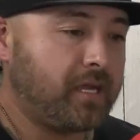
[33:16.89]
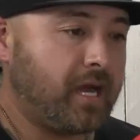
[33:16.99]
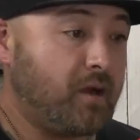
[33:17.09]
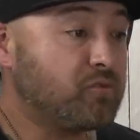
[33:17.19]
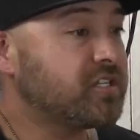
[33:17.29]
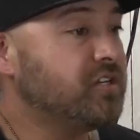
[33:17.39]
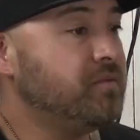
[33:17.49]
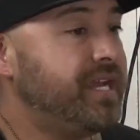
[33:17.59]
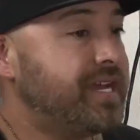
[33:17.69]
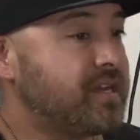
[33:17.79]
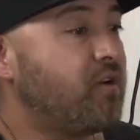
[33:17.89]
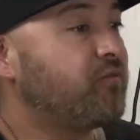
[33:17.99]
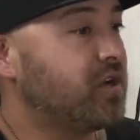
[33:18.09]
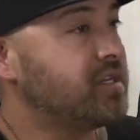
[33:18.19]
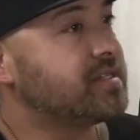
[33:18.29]
I wasn't going to be as out
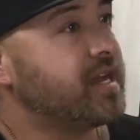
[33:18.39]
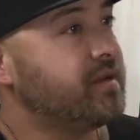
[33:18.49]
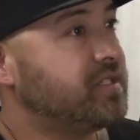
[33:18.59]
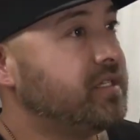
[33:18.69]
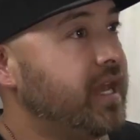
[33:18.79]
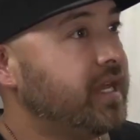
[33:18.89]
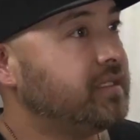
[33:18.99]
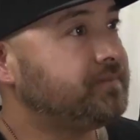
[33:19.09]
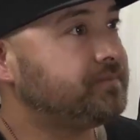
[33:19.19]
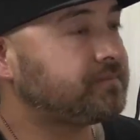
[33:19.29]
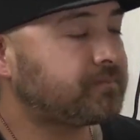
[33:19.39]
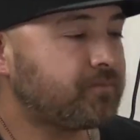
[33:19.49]
front as I am today. Mm-hmm.